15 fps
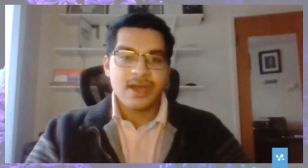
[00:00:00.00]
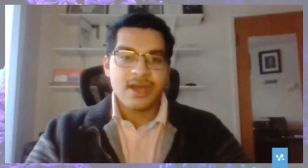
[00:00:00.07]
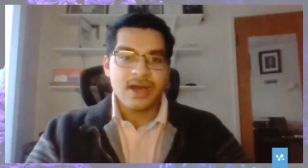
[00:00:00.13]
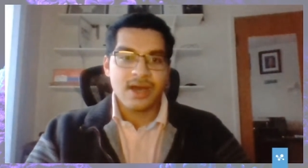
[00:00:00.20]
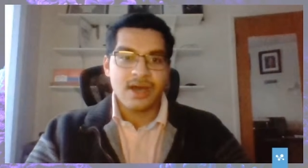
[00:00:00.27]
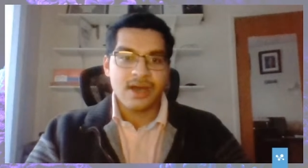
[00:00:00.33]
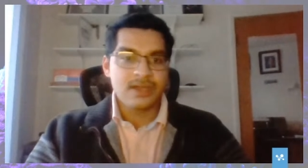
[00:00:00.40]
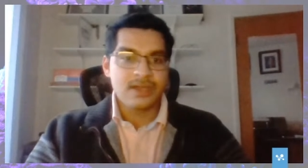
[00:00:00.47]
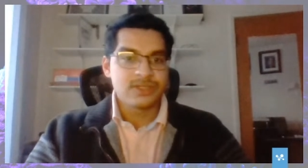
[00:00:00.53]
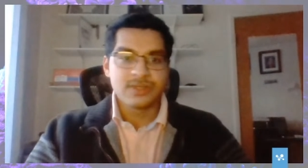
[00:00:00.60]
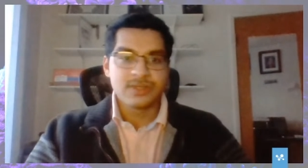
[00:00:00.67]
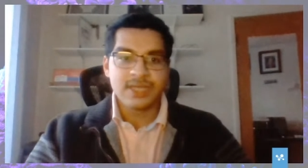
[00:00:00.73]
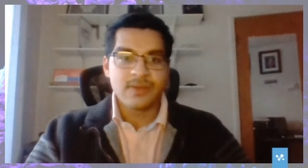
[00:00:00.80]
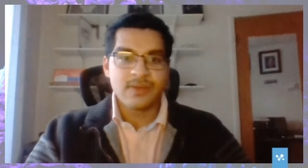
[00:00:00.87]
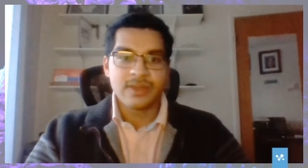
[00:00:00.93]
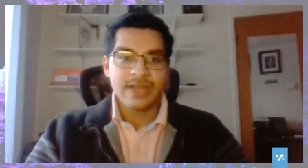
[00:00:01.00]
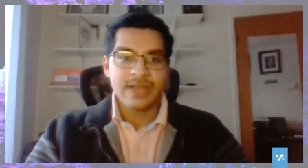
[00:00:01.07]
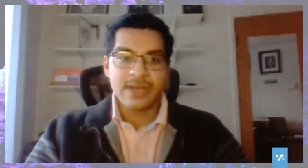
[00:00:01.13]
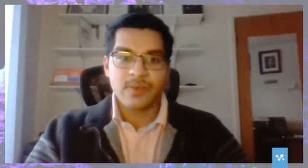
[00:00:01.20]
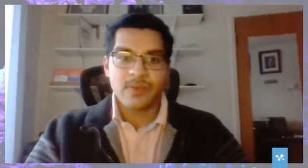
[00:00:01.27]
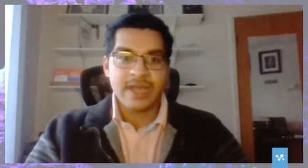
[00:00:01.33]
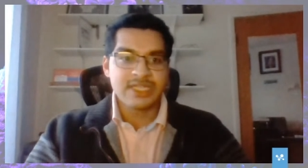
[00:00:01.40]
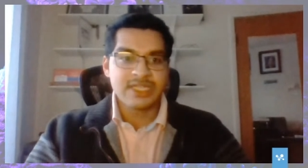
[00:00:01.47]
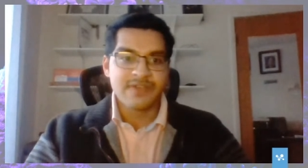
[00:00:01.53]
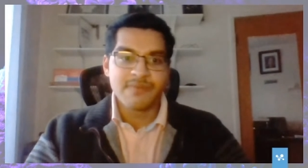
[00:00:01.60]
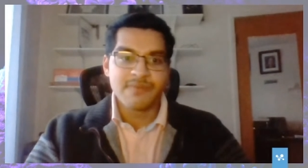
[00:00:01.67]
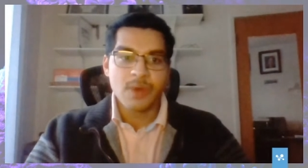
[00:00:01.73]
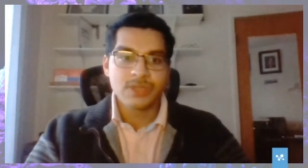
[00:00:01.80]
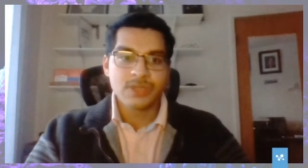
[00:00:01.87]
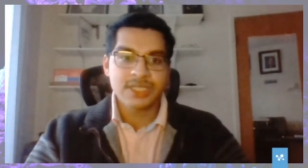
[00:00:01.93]
associated with like range of
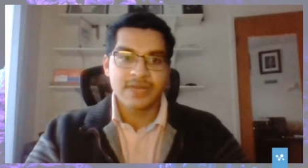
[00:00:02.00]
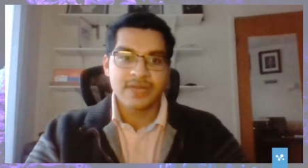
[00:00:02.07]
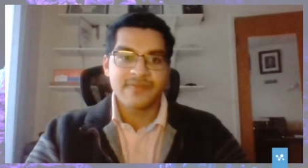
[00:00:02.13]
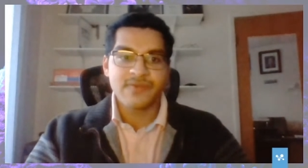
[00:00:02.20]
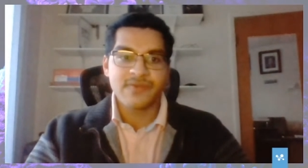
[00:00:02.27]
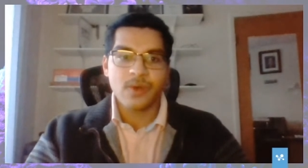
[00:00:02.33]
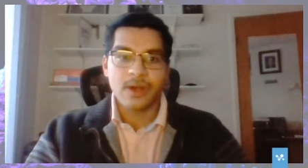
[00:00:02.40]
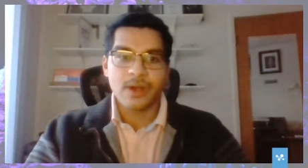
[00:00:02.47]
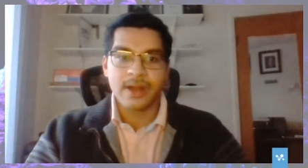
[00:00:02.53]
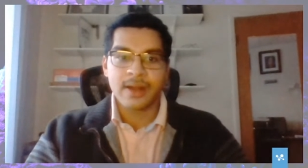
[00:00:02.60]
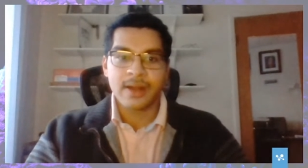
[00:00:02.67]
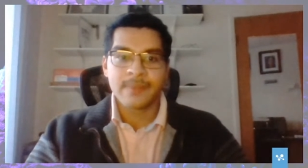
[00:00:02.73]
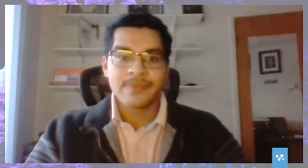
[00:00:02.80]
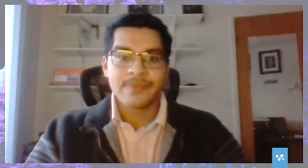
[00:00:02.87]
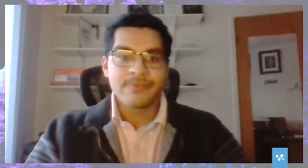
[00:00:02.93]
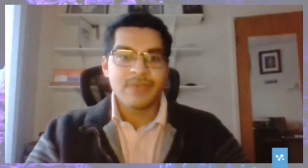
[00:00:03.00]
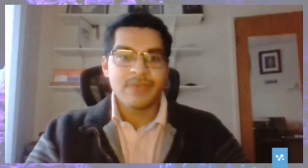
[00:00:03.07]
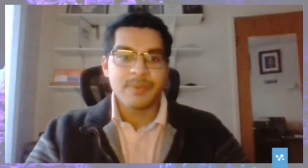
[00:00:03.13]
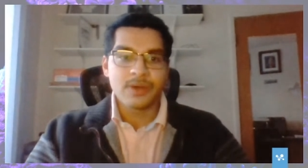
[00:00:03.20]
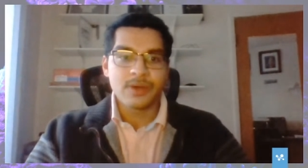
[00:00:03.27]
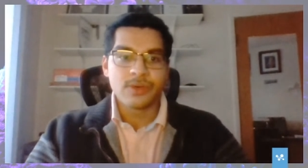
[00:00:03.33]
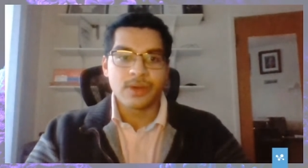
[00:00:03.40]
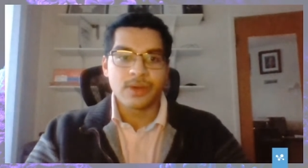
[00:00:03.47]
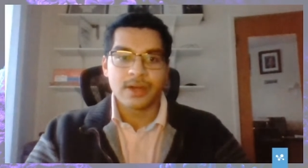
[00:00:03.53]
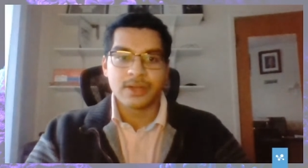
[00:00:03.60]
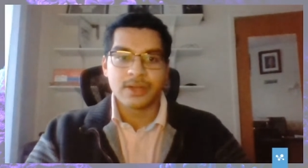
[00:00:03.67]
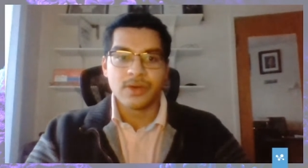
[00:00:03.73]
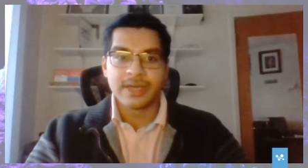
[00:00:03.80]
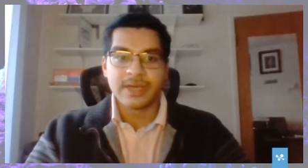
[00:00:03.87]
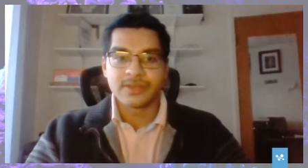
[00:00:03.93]
motion for people who are
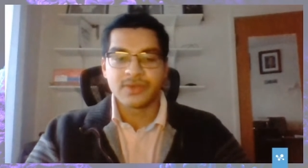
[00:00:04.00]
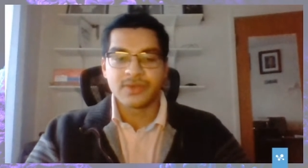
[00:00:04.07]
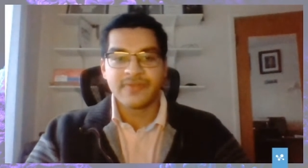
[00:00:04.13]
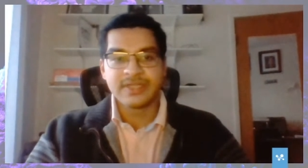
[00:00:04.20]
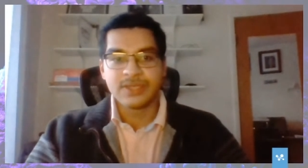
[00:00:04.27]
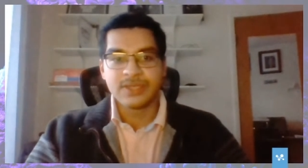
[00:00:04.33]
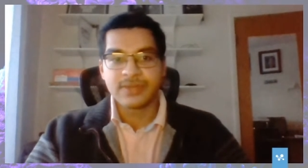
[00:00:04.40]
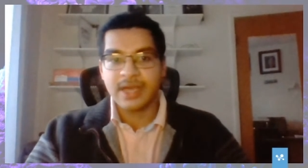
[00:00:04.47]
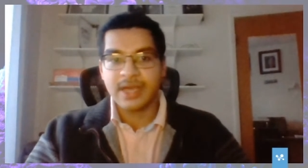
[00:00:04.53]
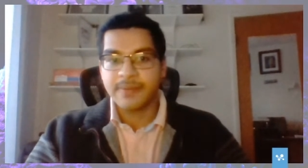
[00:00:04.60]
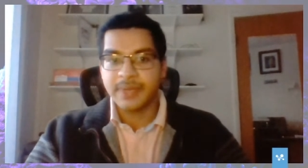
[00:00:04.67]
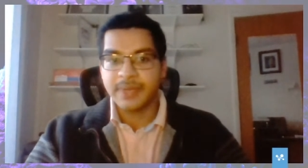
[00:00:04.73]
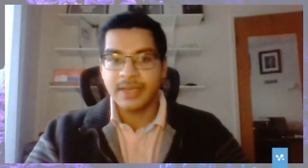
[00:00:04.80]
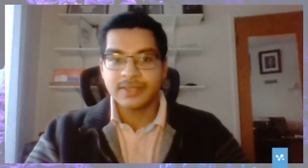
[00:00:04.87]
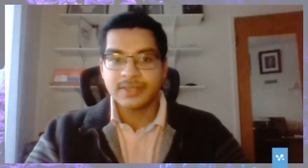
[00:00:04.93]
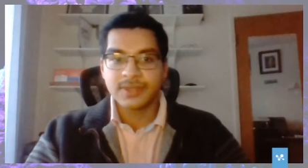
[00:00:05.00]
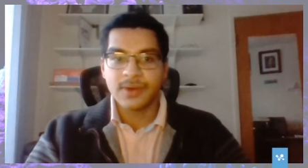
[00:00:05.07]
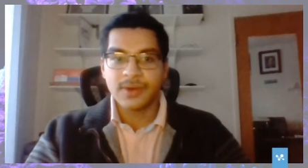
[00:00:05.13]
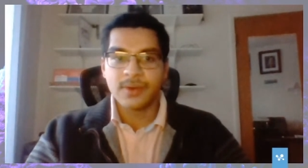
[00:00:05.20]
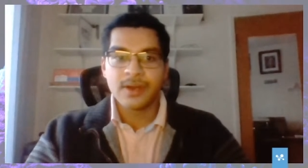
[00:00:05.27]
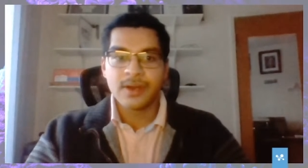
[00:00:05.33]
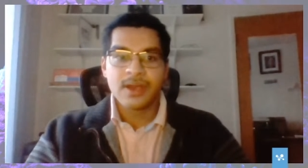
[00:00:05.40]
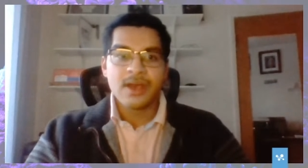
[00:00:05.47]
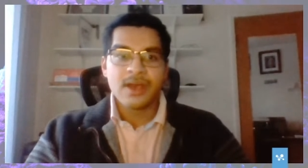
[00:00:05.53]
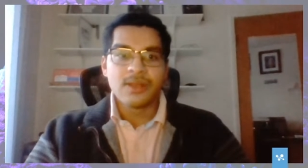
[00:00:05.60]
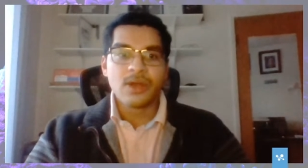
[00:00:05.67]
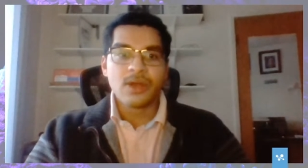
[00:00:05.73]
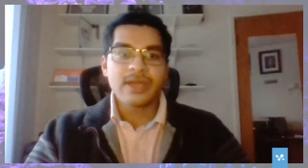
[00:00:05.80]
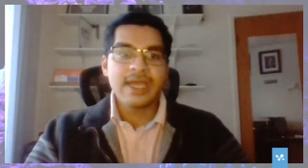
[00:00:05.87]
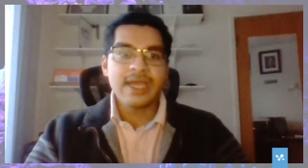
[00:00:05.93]
going through physiotherapy. So
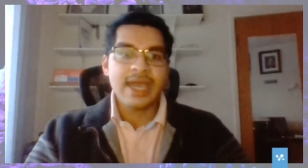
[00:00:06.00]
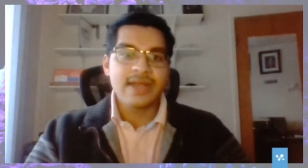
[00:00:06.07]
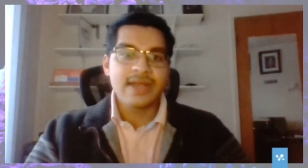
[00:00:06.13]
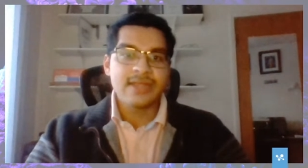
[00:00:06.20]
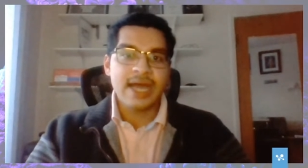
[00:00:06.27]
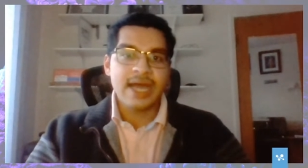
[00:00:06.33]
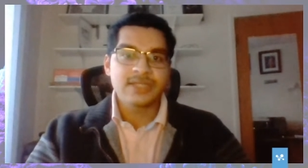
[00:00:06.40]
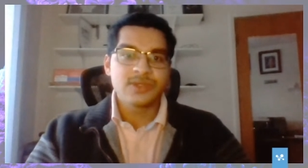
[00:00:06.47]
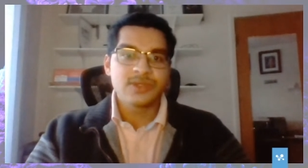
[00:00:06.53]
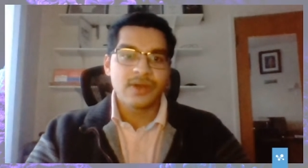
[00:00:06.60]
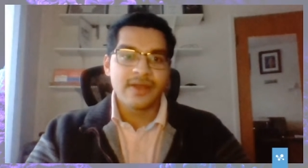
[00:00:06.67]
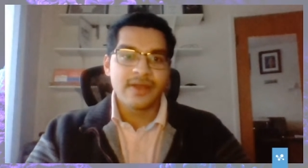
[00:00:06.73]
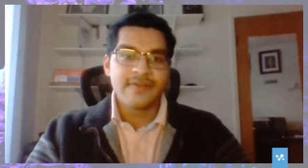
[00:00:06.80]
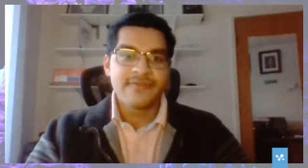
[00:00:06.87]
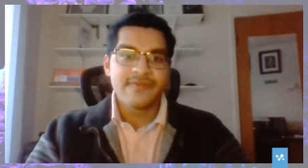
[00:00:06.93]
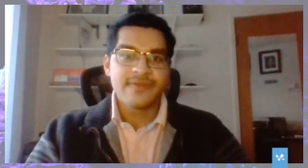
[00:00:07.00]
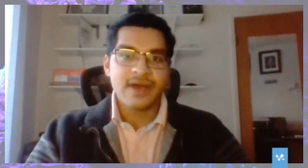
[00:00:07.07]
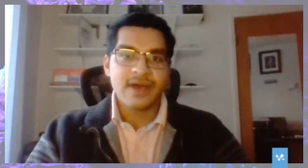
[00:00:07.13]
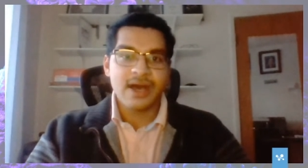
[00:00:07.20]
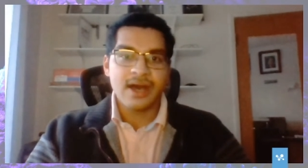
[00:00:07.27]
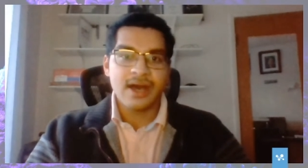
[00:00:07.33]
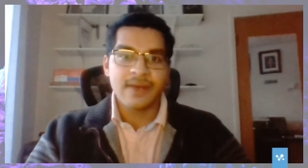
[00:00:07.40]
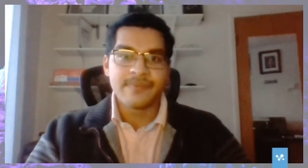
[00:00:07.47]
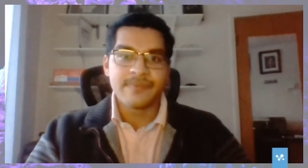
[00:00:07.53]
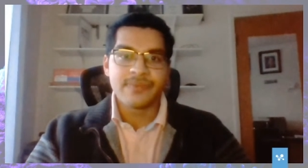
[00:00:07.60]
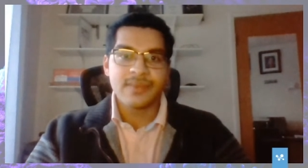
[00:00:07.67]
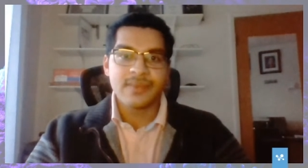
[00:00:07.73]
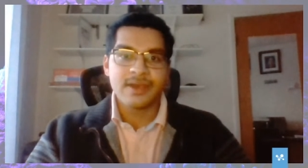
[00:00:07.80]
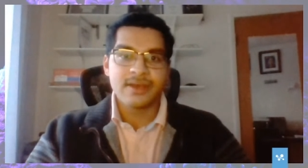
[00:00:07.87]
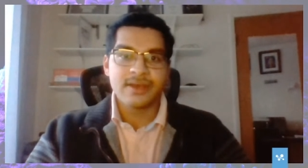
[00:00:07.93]
looking at that sort of
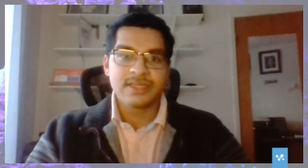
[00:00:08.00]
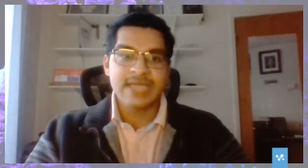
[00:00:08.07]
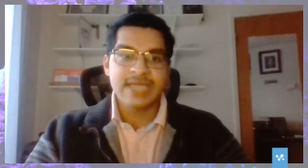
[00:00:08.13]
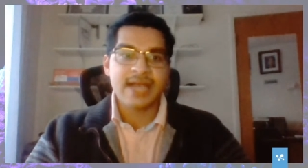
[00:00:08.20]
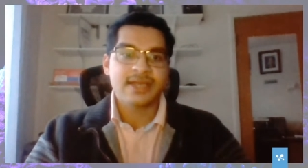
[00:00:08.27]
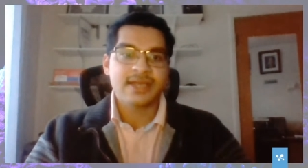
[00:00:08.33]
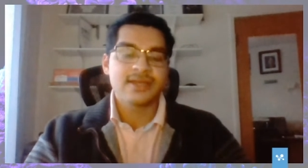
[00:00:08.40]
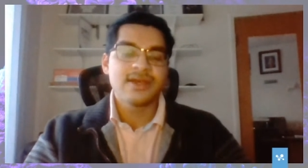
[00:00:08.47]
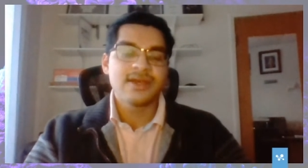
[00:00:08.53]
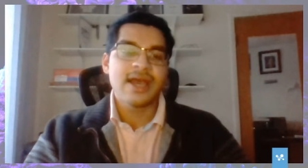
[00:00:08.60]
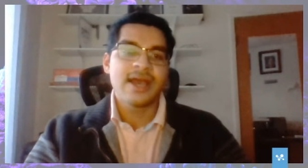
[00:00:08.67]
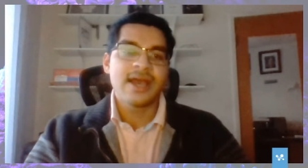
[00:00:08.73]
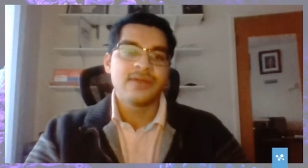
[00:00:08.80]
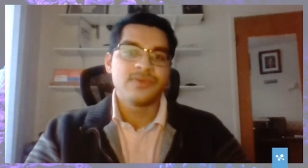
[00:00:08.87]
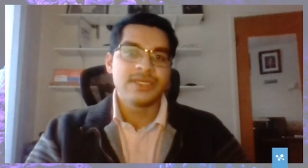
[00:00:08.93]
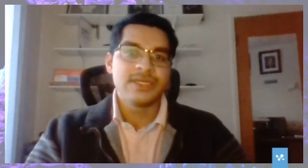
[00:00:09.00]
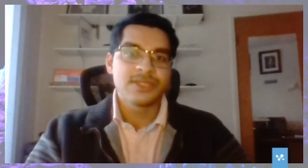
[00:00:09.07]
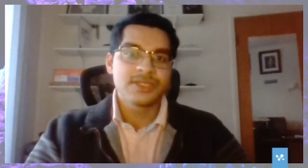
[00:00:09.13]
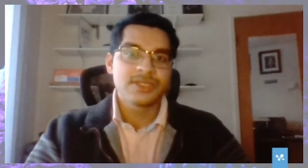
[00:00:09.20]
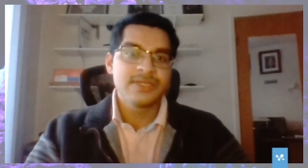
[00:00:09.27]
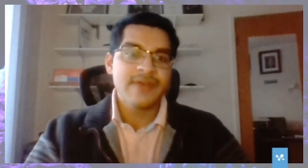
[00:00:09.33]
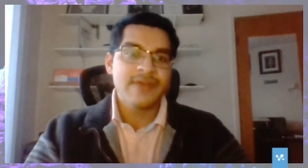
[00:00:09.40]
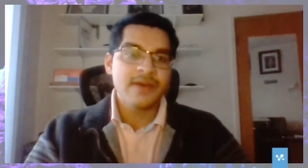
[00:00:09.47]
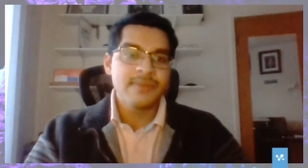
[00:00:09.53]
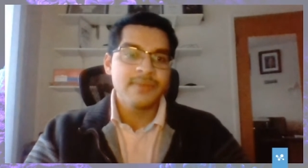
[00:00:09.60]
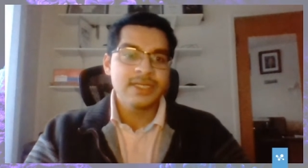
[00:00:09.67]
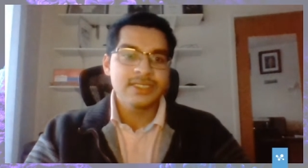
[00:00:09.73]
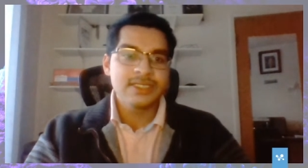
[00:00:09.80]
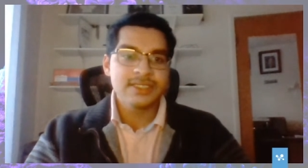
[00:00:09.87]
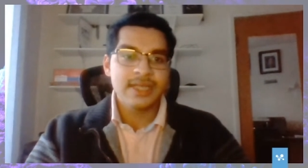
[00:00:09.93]
tech and research
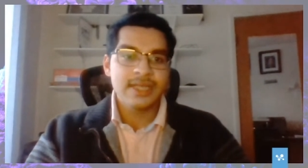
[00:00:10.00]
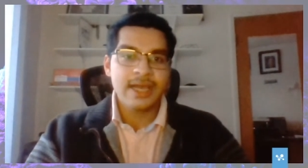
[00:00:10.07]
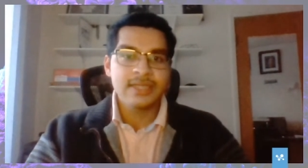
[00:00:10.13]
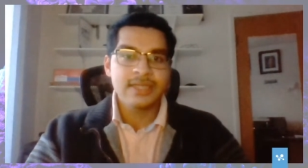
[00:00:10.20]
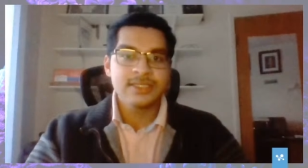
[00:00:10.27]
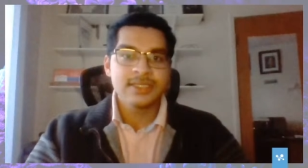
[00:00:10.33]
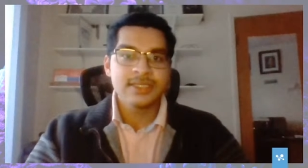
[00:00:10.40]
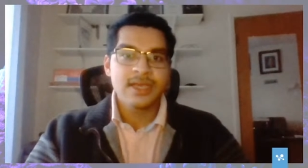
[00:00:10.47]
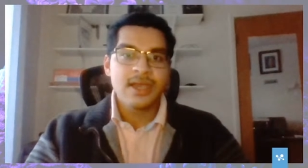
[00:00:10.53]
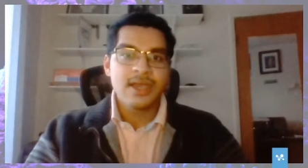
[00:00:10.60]
development lens,